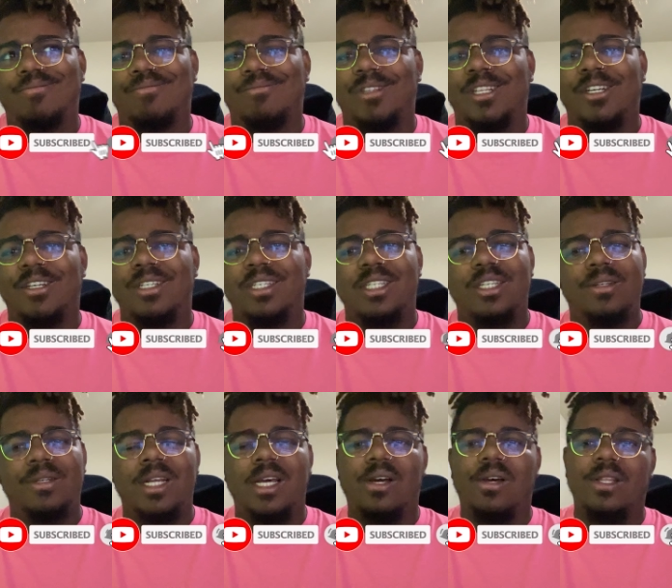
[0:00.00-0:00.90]
they're still
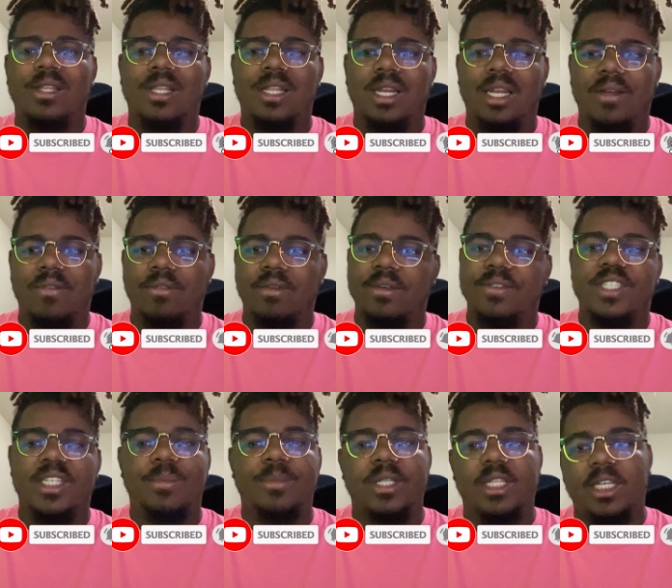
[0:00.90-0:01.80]
not on the level of
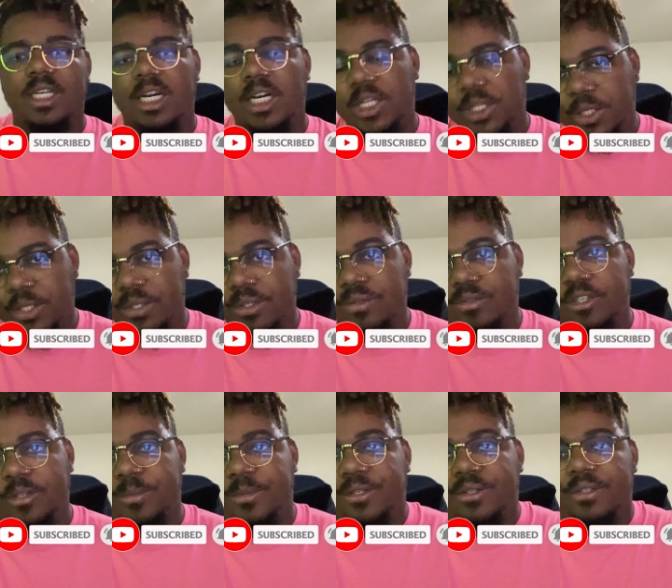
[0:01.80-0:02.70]
some of the other
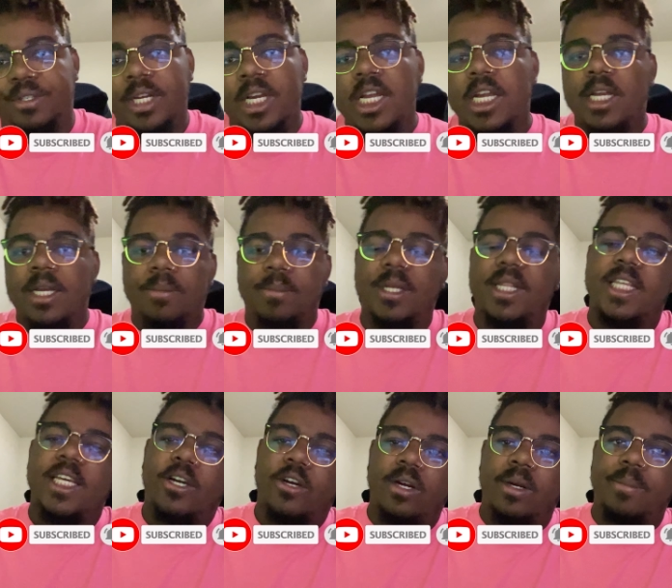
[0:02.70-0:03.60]
streamers, but
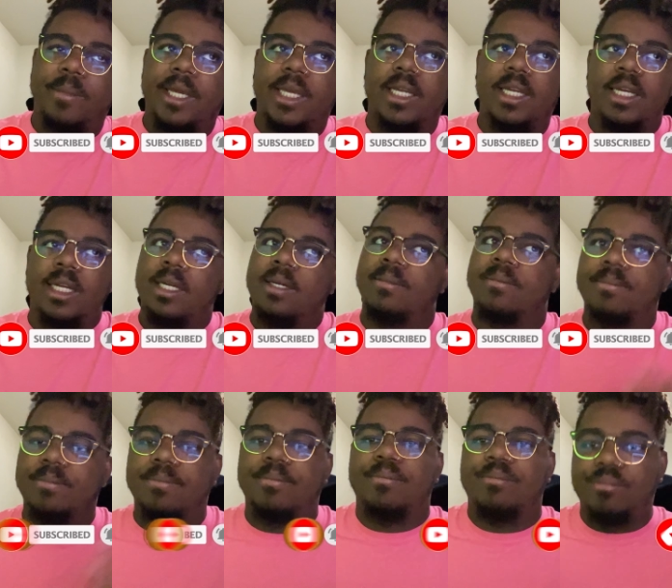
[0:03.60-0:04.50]
they are making
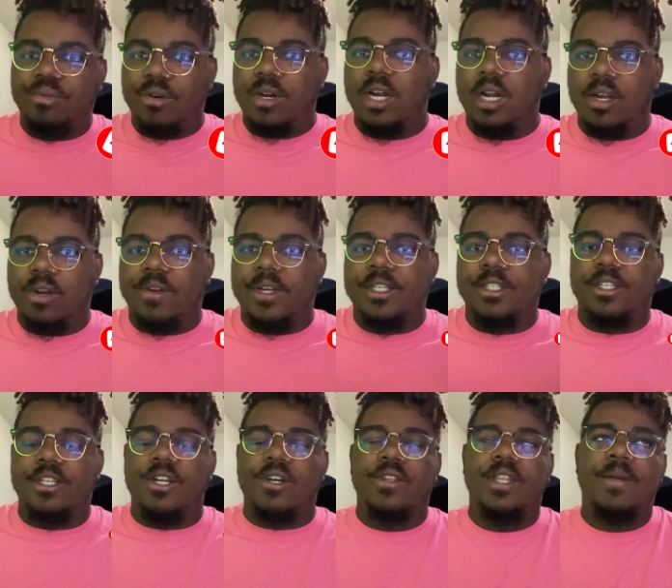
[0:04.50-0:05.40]
progress.
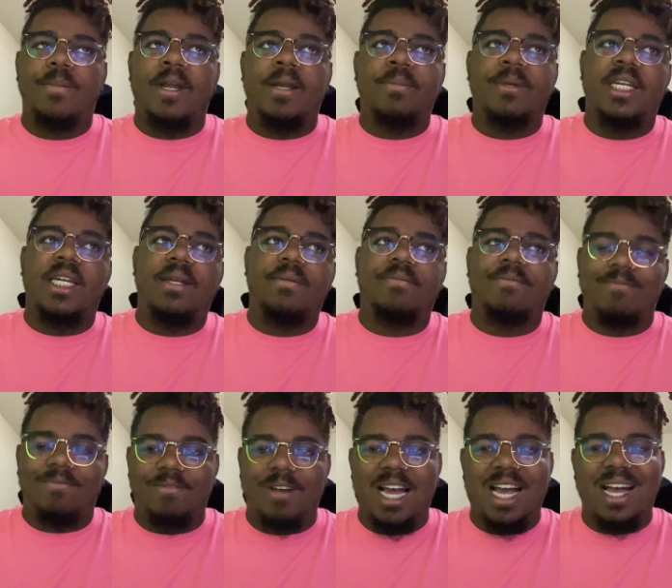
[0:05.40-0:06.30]
You know, they might be
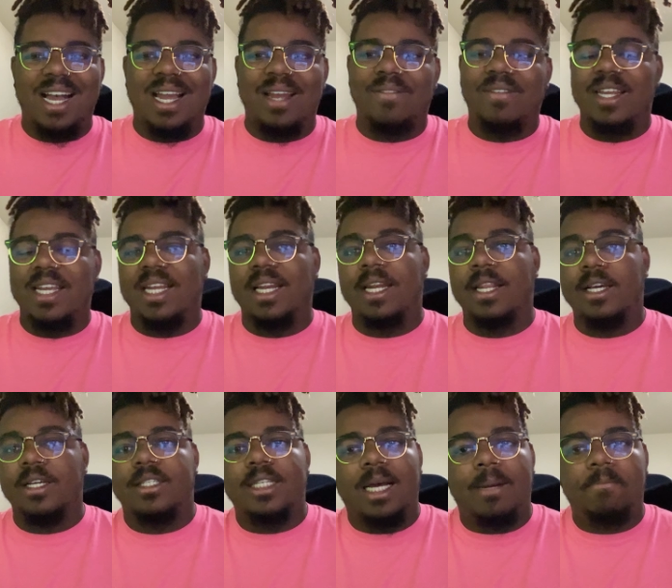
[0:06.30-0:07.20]
five in
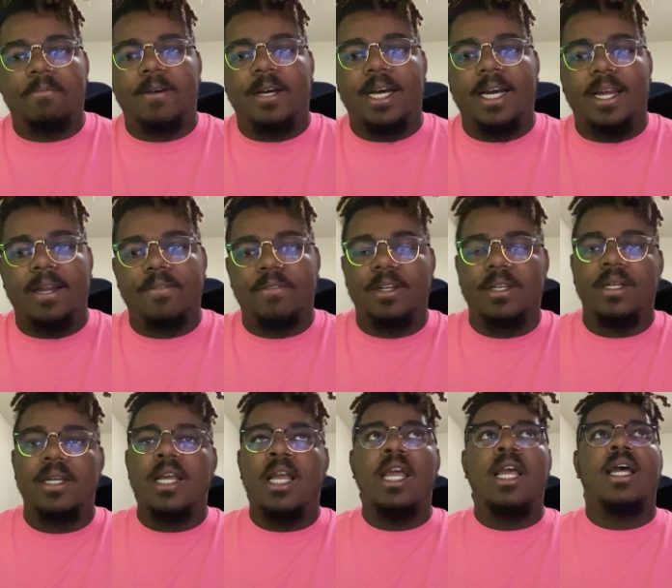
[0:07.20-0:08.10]
the top five.
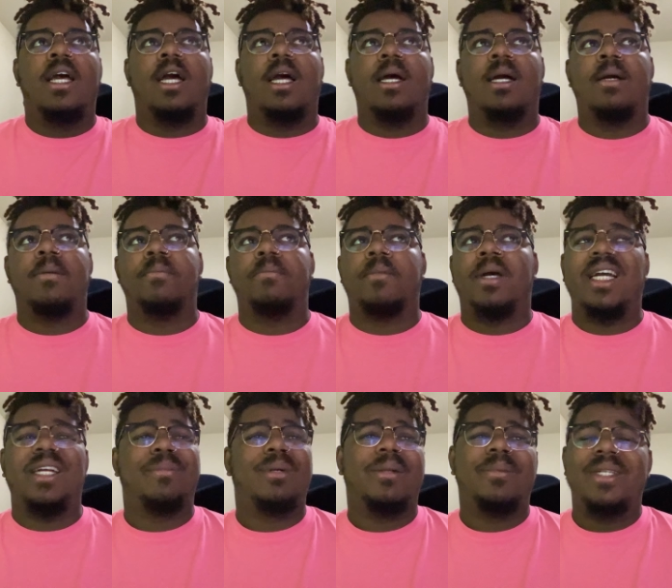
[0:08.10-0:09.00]
Um,
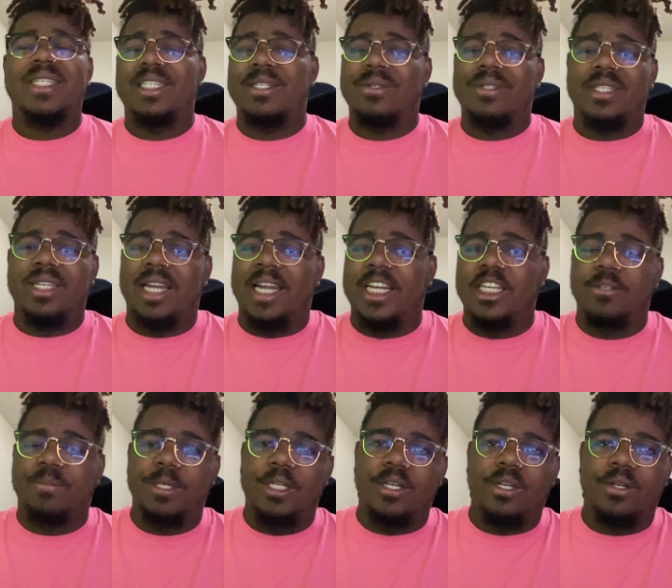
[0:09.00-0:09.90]
I'd probably still say
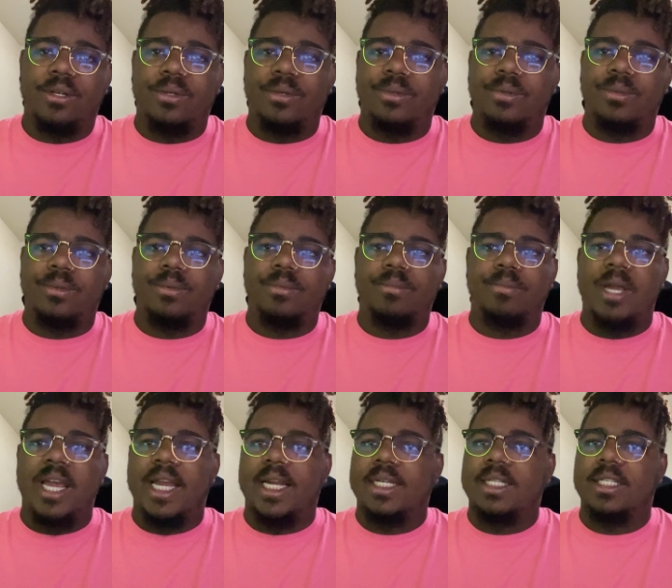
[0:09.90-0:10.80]
HBO
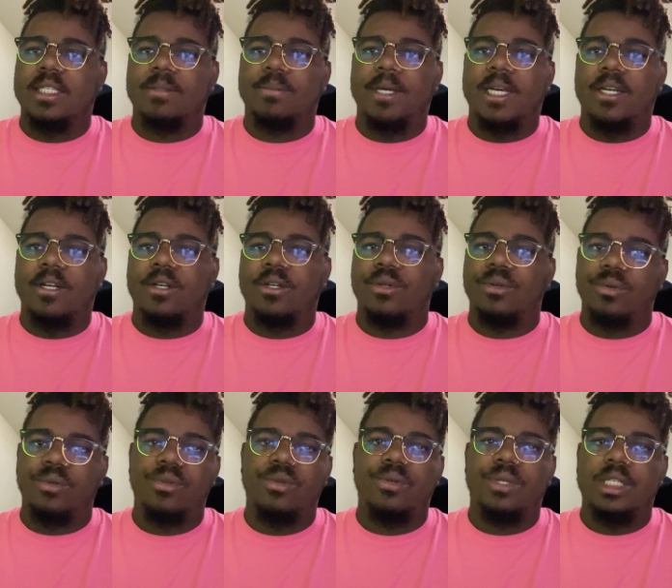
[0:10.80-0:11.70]
Max is better,
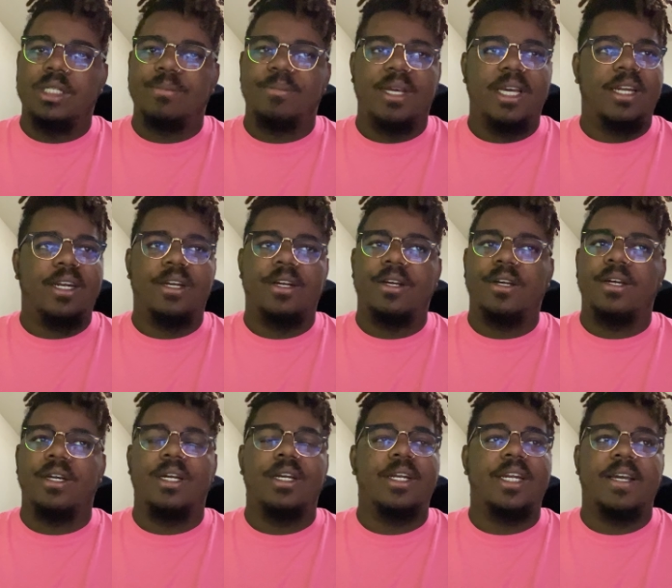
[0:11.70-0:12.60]
Hulu is
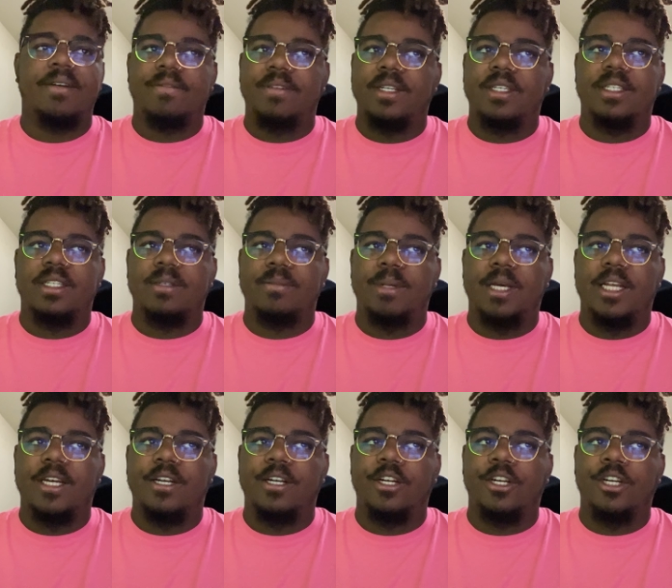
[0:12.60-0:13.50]
better, Netflix is
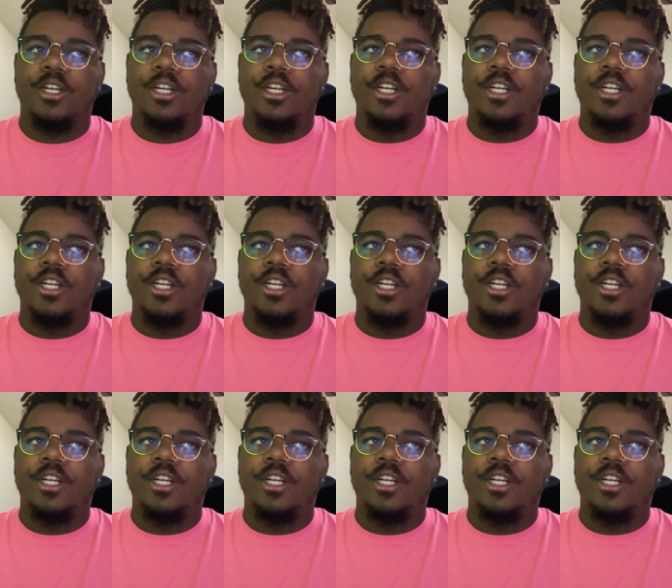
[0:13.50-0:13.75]
better,